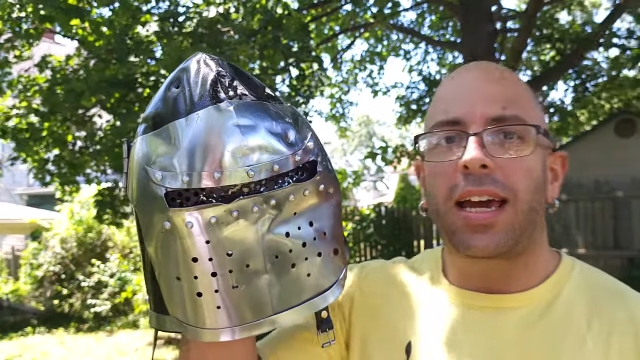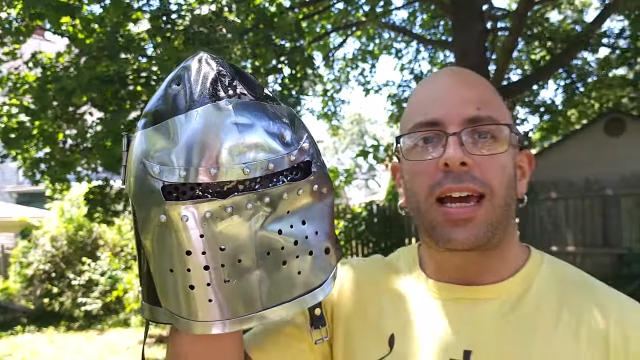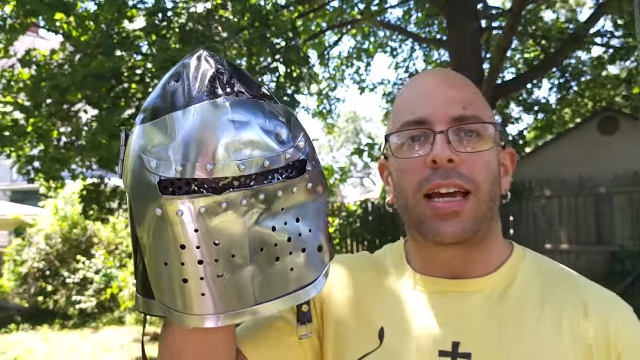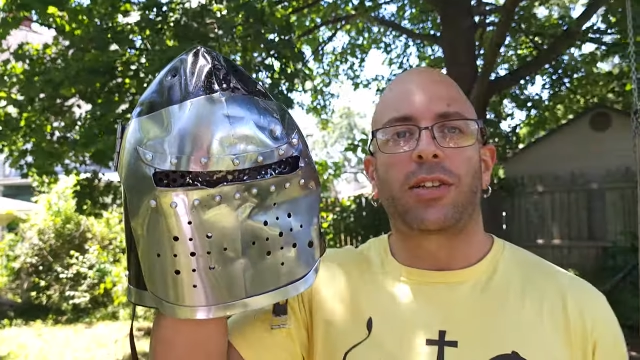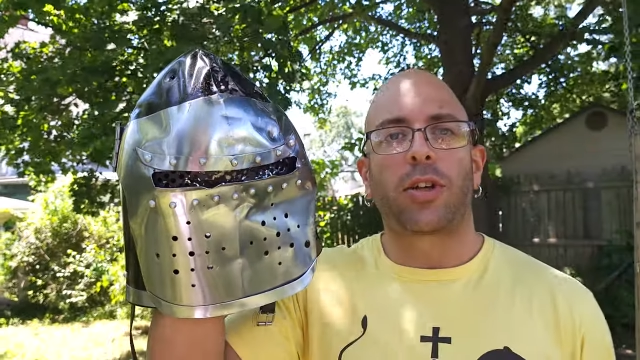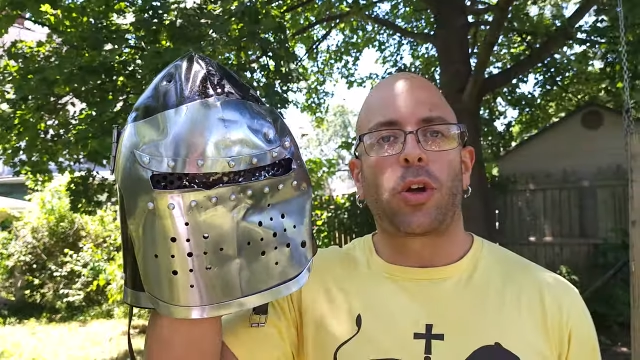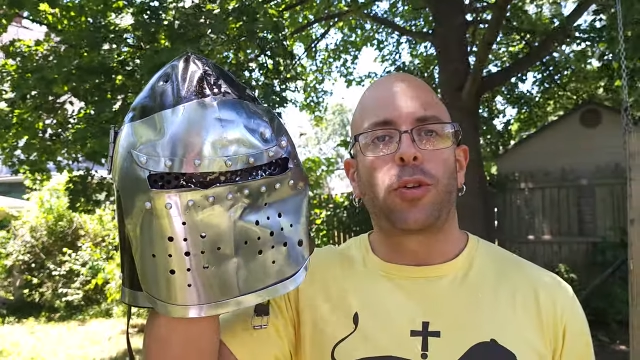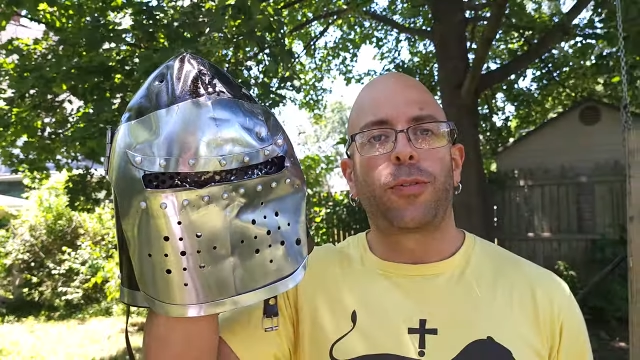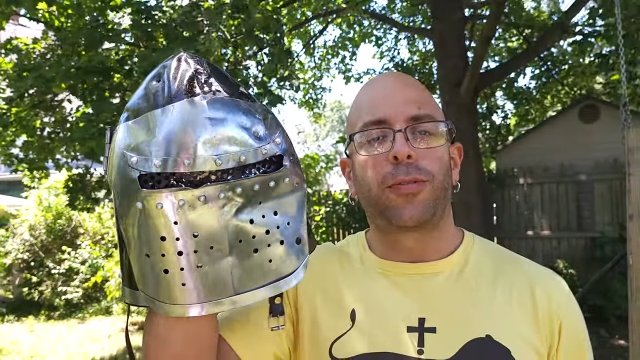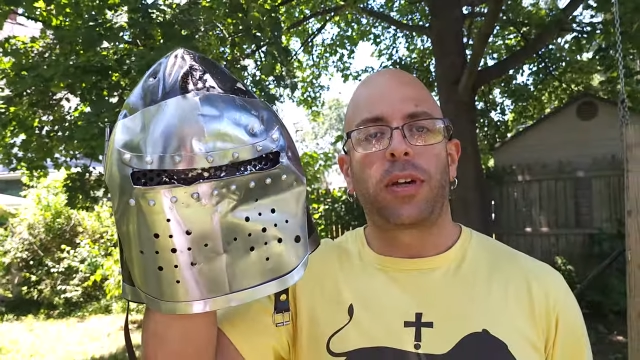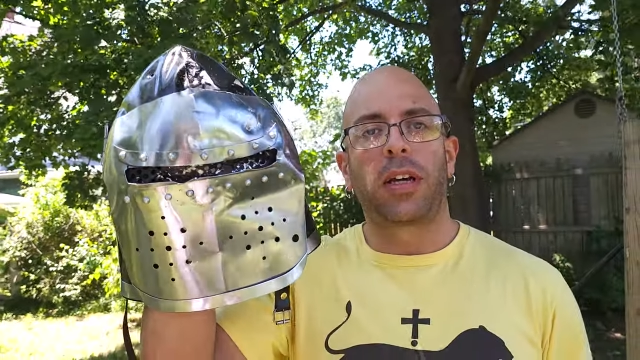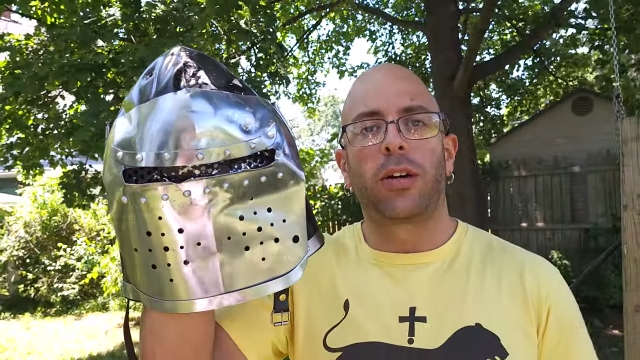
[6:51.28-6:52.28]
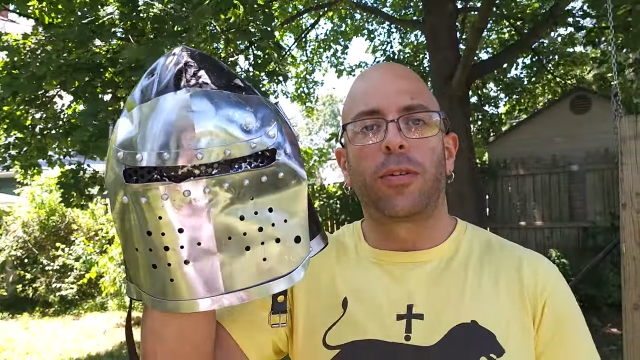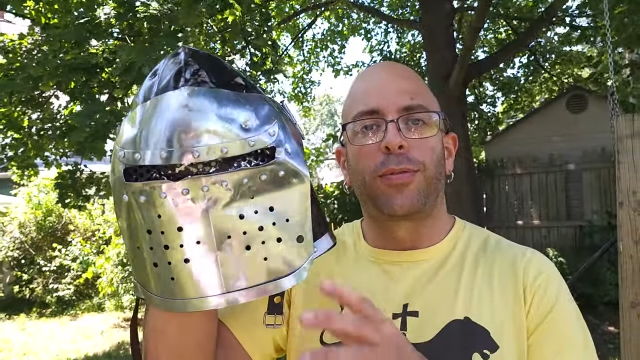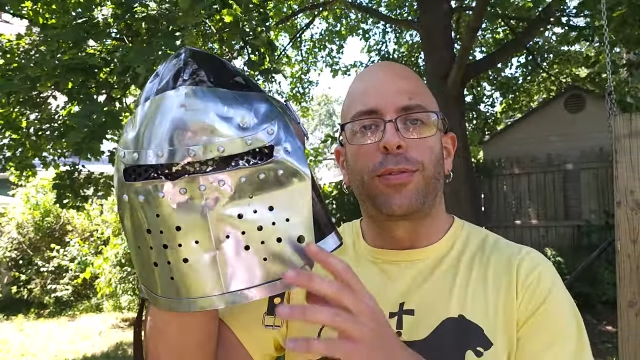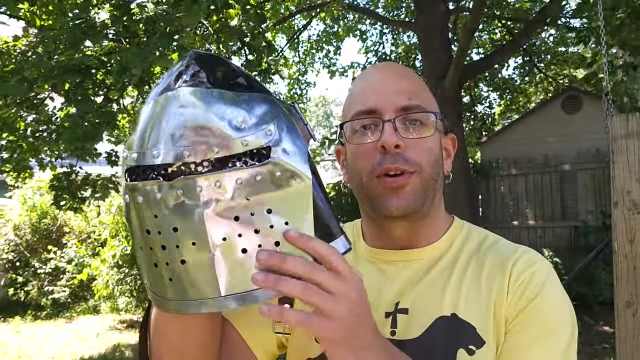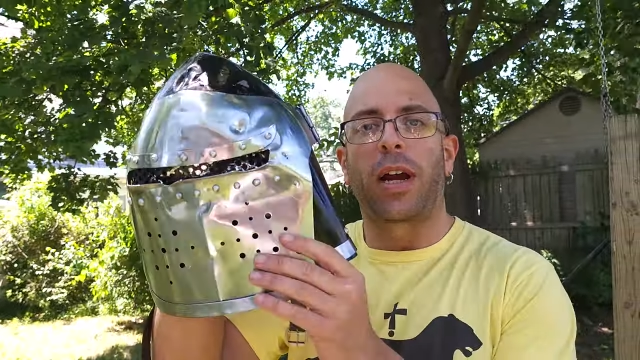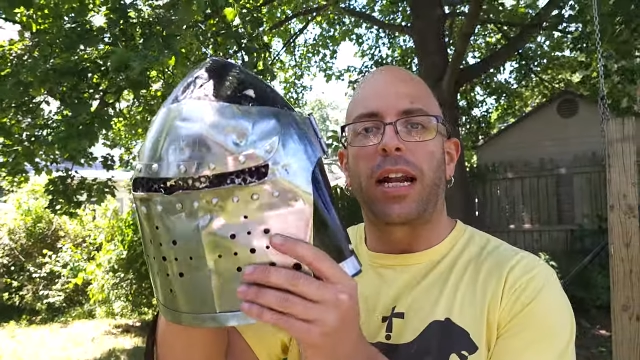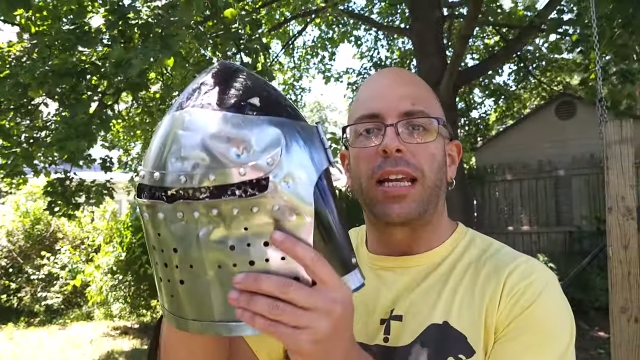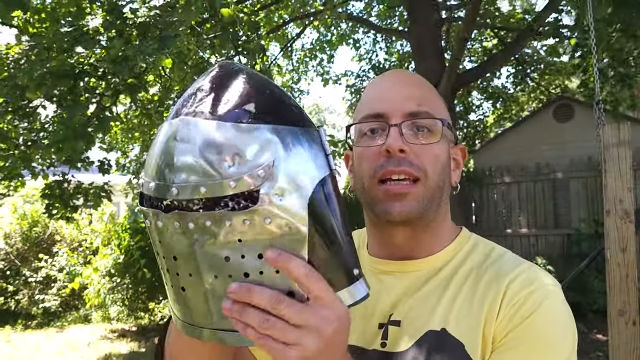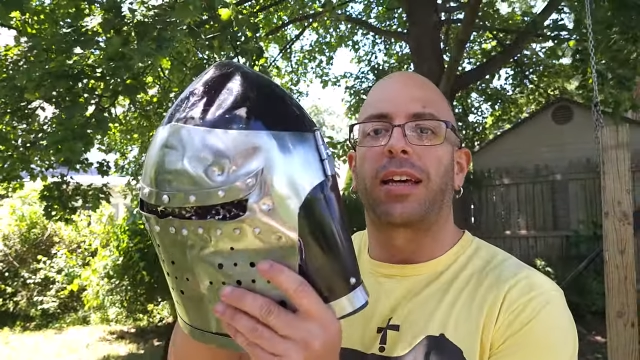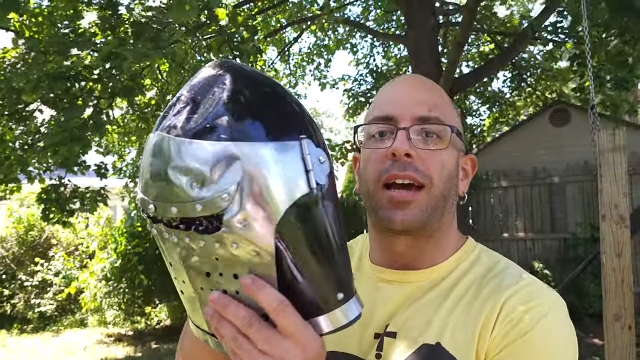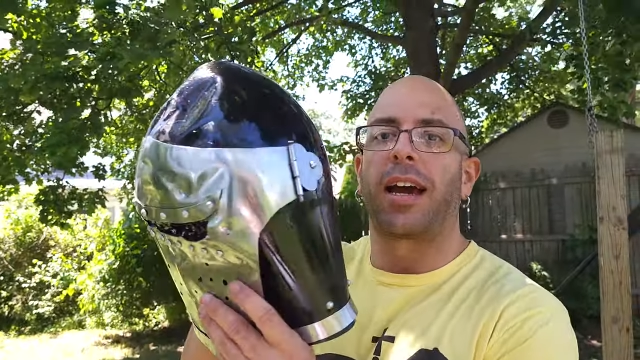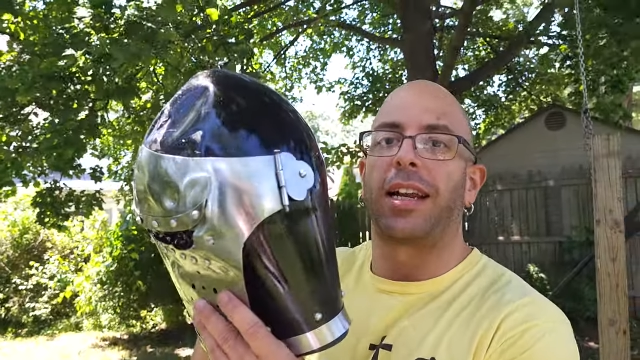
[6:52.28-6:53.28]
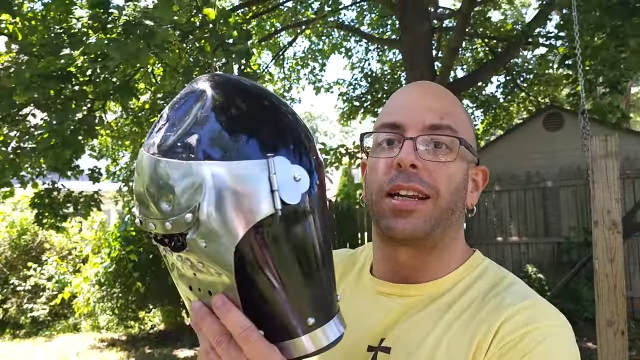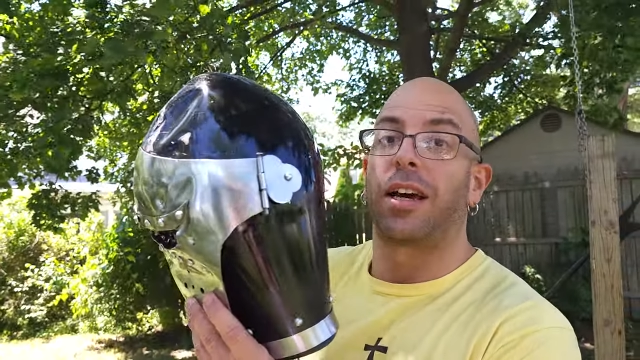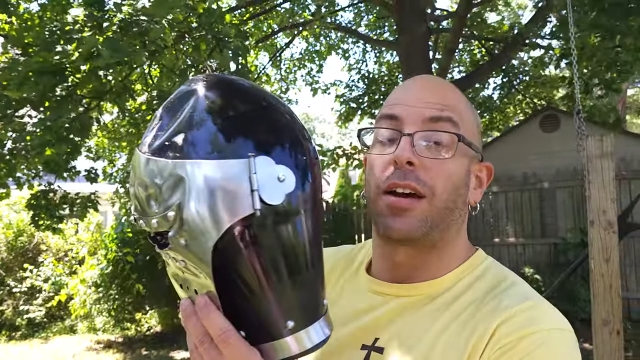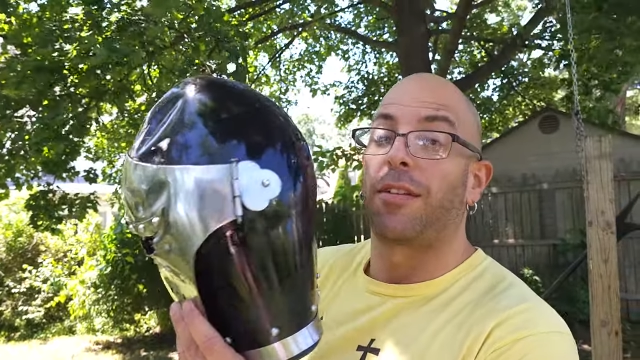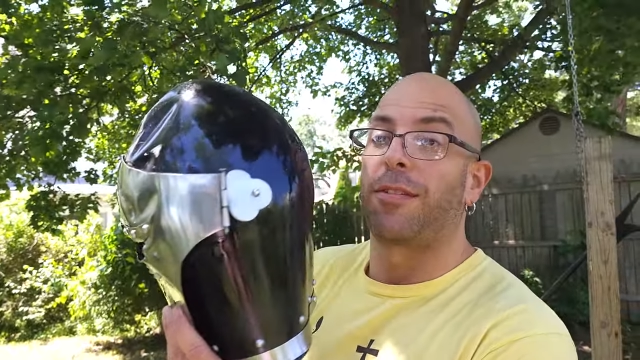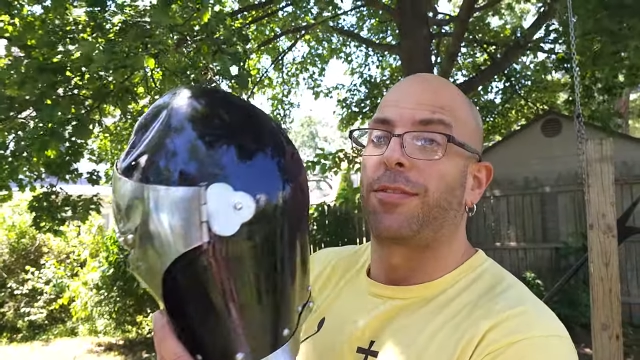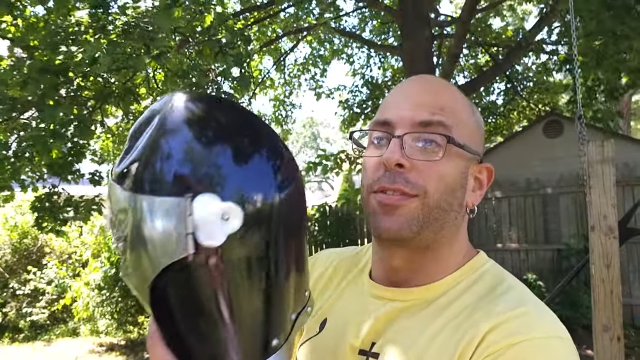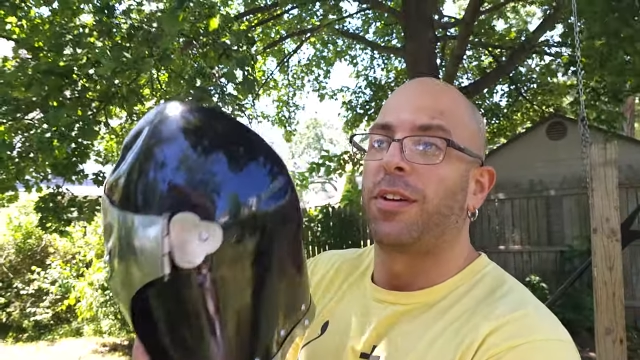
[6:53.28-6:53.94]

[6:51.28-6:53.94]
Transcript: a total fail for any kind of